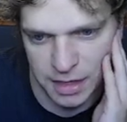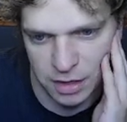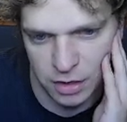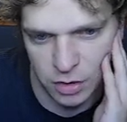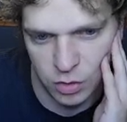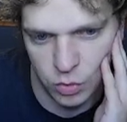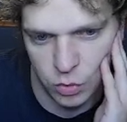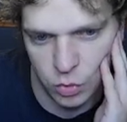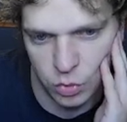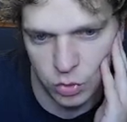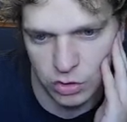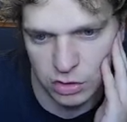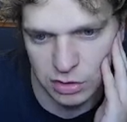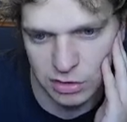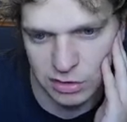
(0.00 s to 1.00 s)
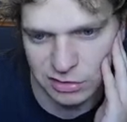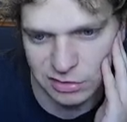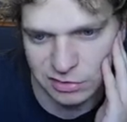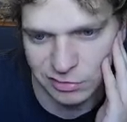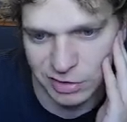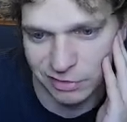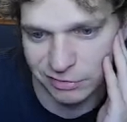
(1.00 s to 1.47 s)
Or
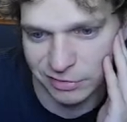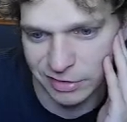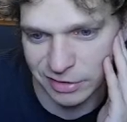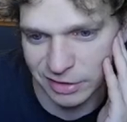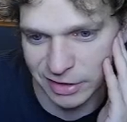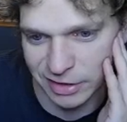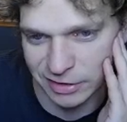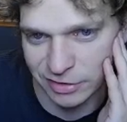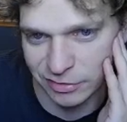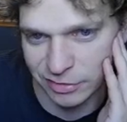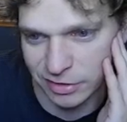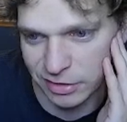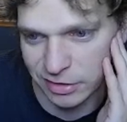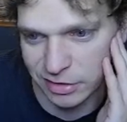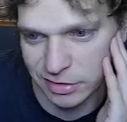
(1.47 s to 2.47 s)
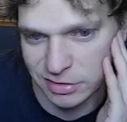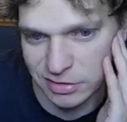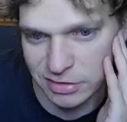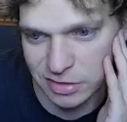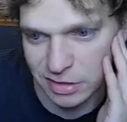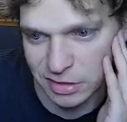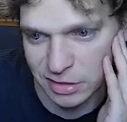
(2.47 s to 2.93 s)
what I really like doing
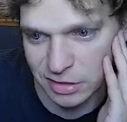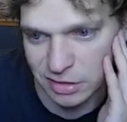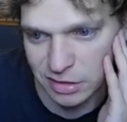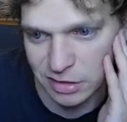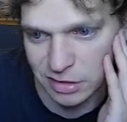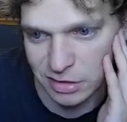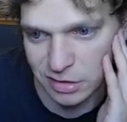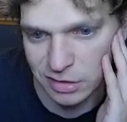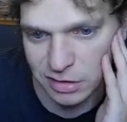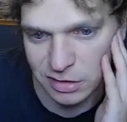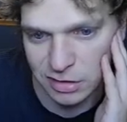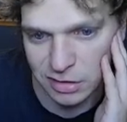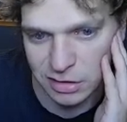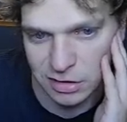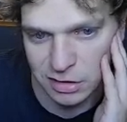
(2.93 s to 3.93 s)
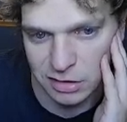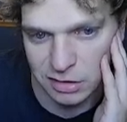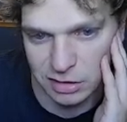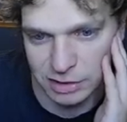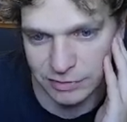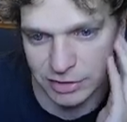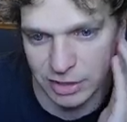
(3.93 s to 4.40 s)
is
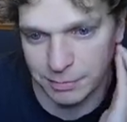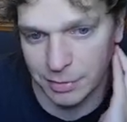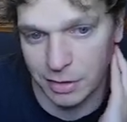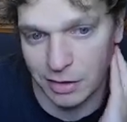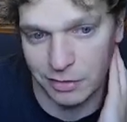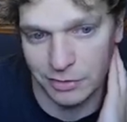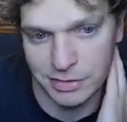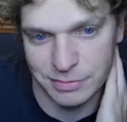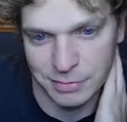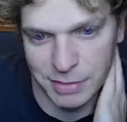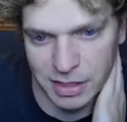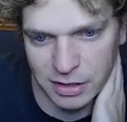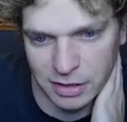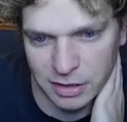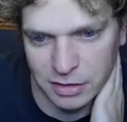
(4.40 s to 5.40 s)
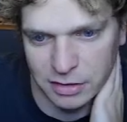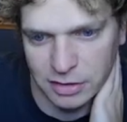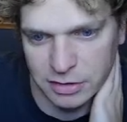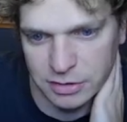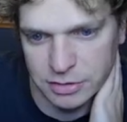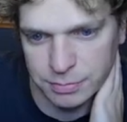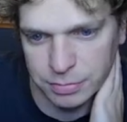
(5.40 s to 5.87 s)
leaving up all this mana and then
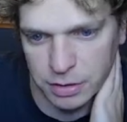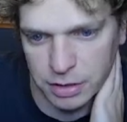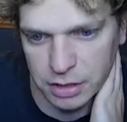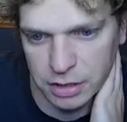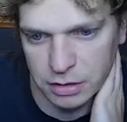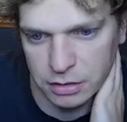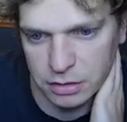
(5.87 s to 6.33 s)
just playing